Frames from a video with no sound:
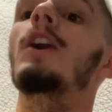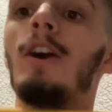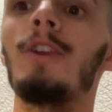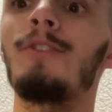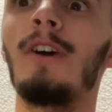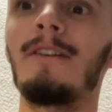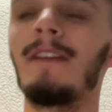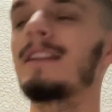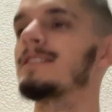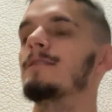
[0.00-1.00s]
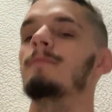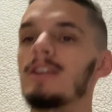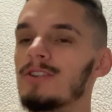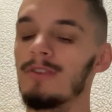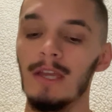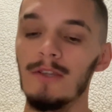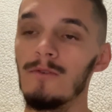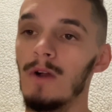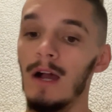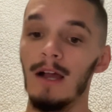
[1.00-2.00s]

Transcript: Underdog Fantasy, make sure that you